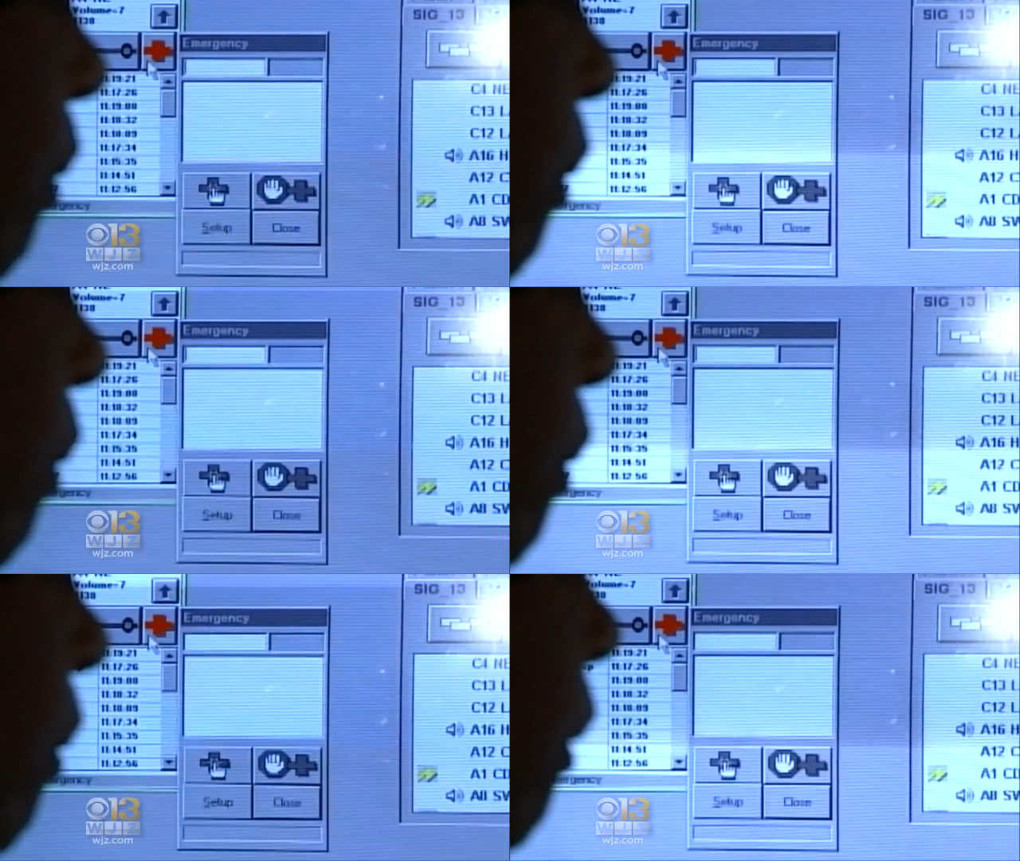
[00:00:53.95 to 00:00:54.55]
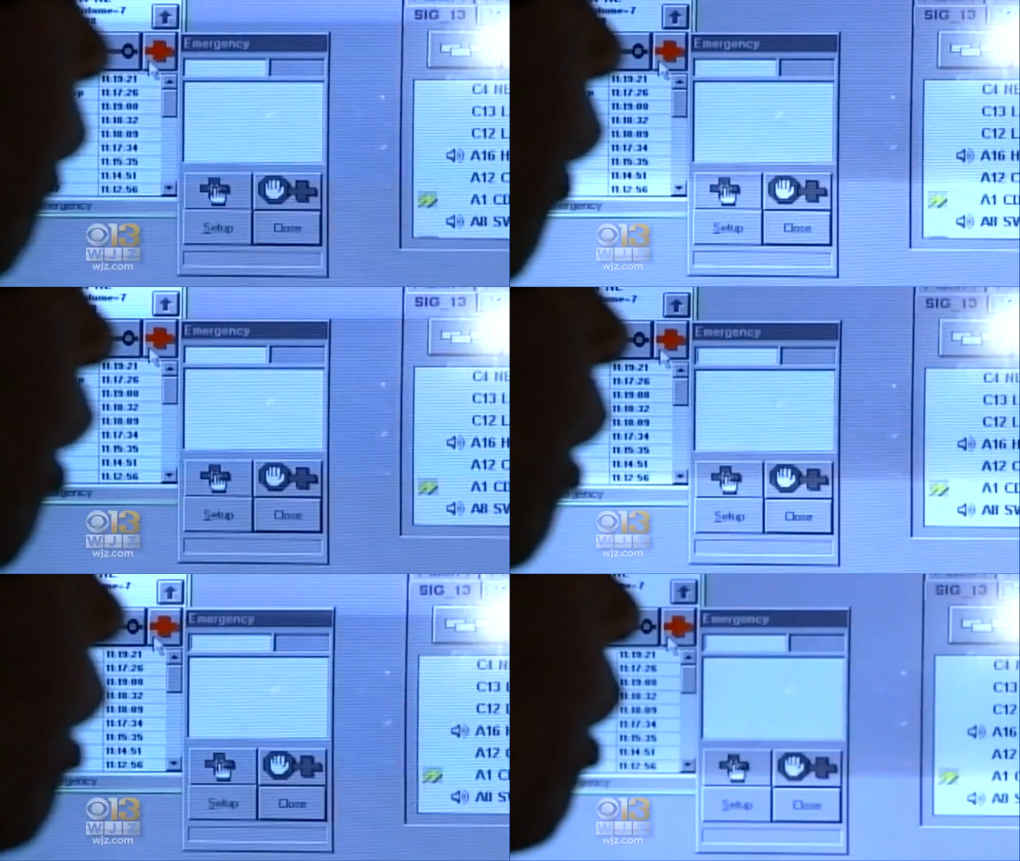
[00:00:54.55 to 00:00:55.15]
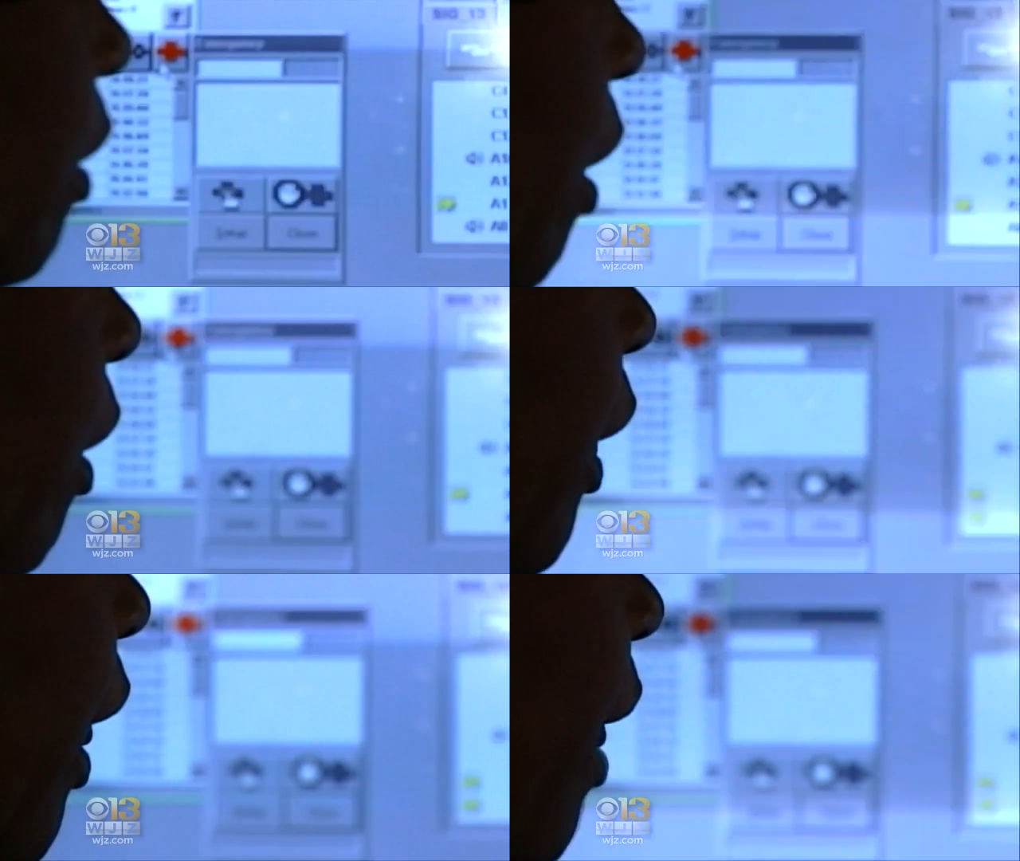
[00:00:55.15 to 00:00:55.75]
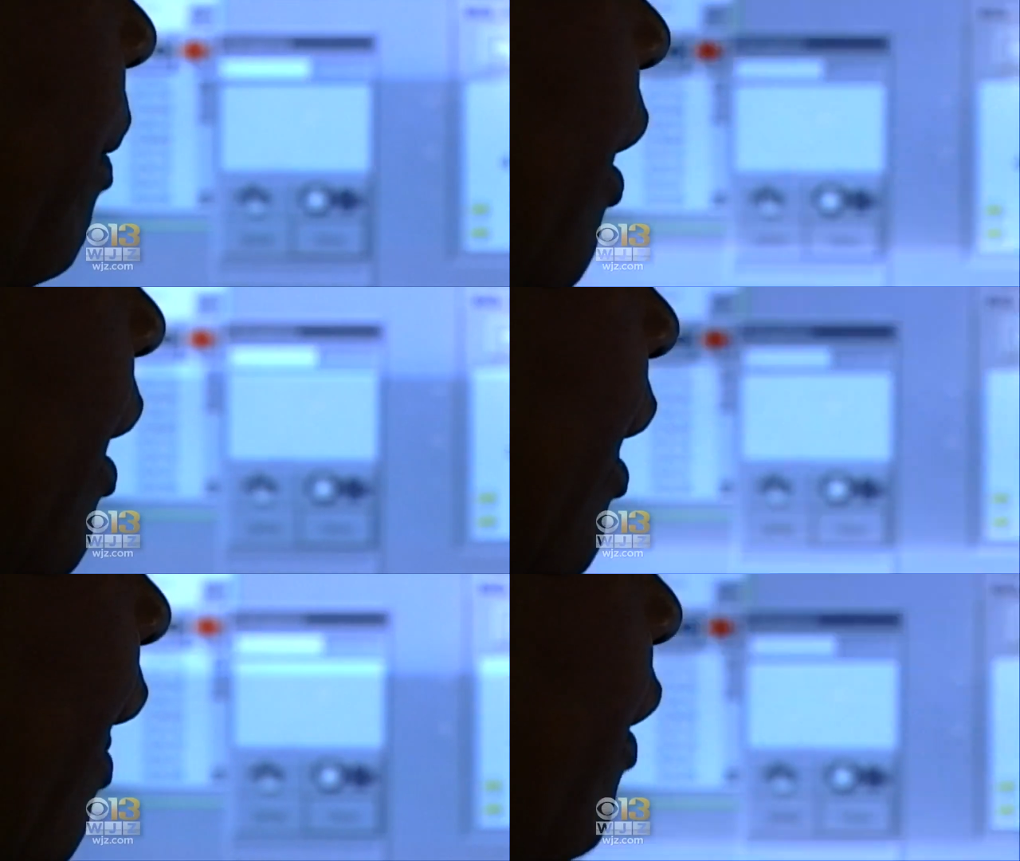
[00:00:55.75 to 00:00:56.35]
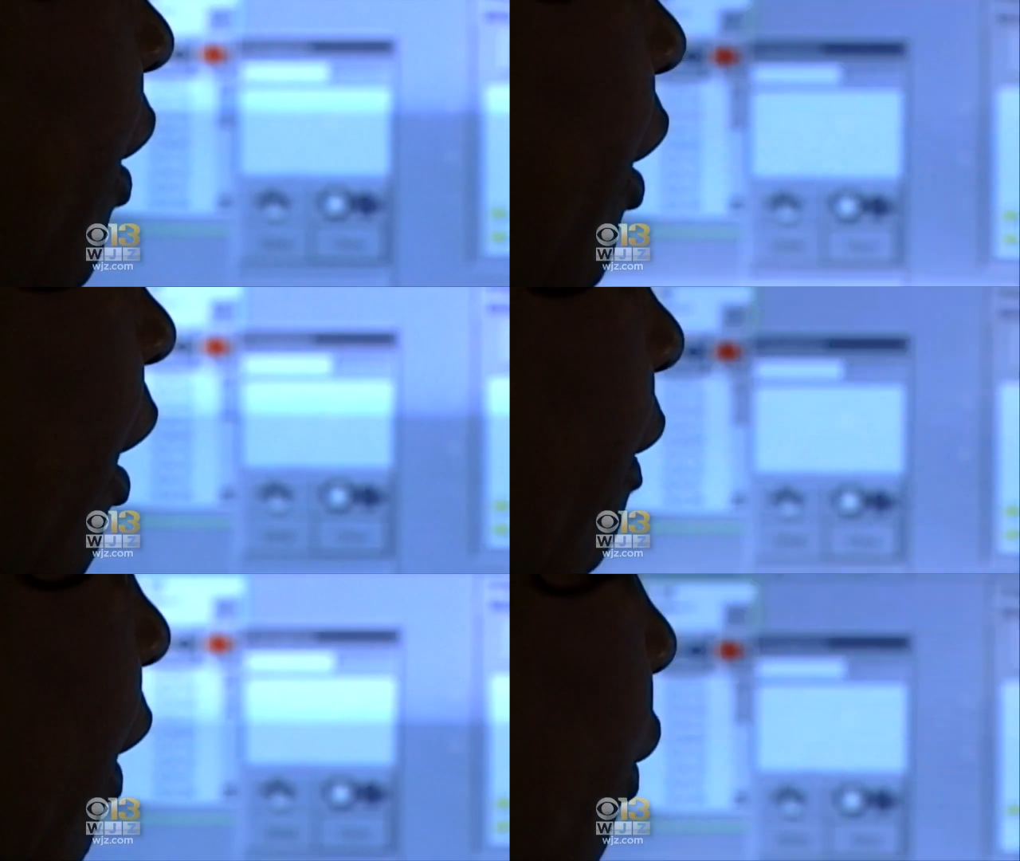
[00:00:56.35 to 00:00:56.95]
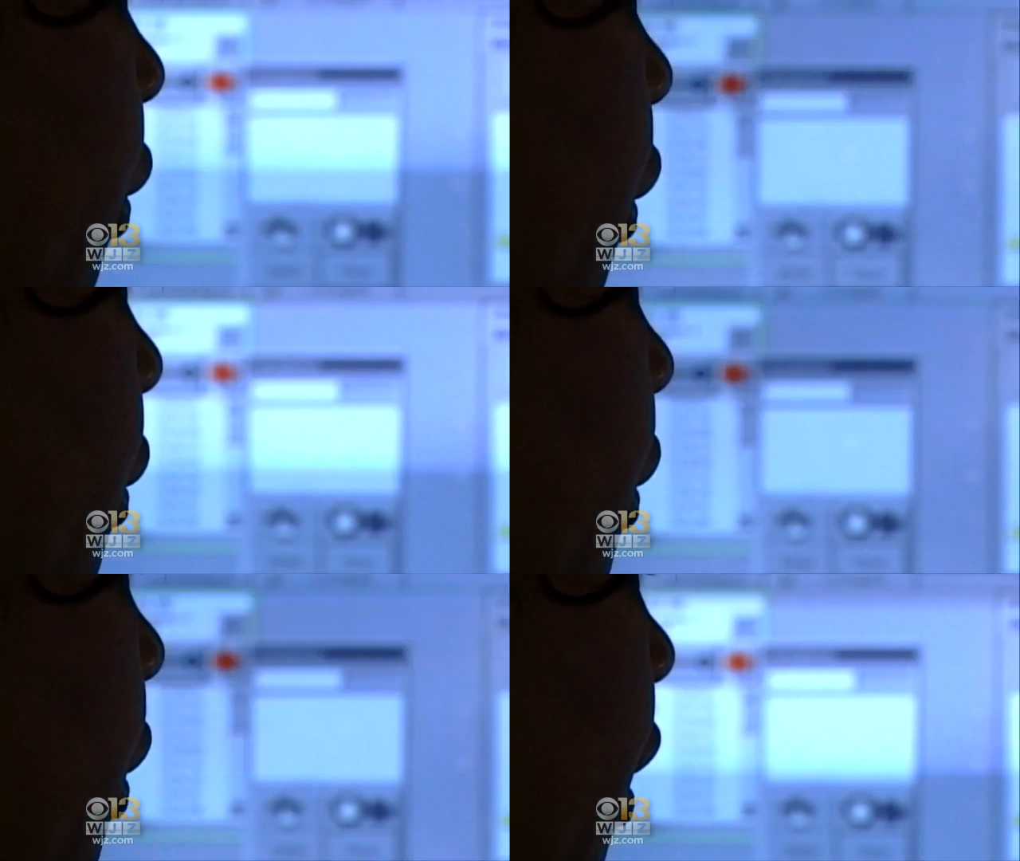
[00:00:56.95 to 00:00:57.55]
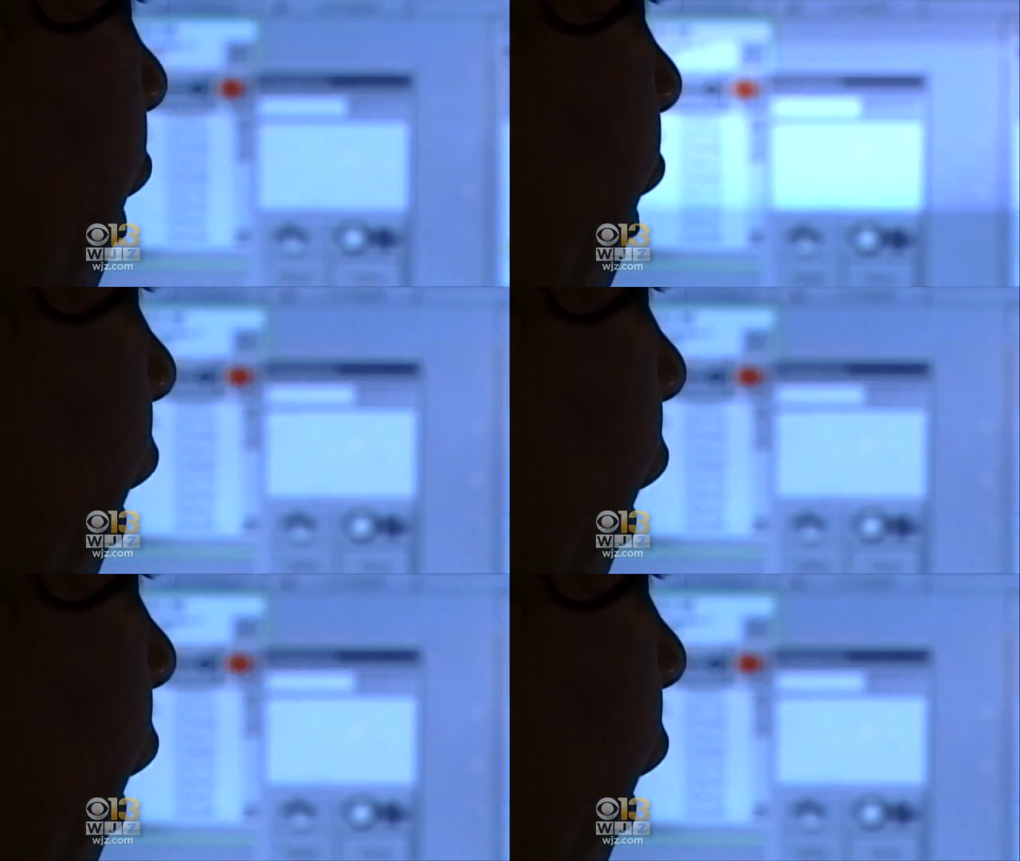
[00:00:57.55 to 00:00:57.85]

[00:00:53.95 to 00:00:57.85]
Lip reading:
[unreadable: no face in view]